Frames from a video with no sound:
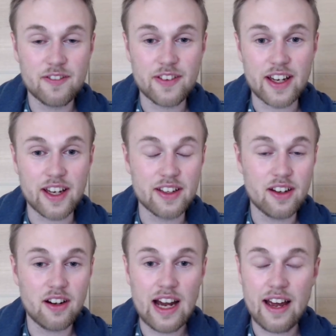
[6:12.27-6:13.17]
Uh,
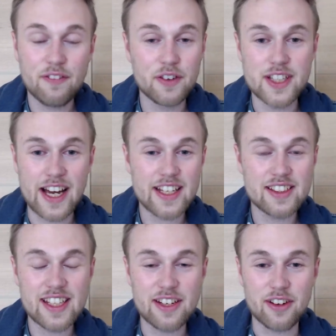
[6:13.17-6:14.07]

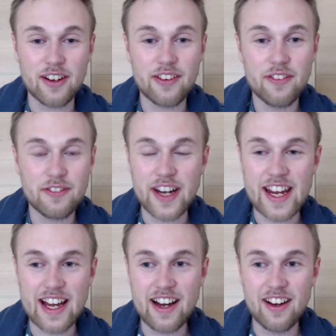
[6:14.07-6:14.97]
Aphrodite or
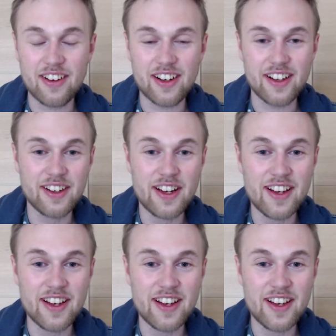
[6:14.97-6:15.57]
Freya or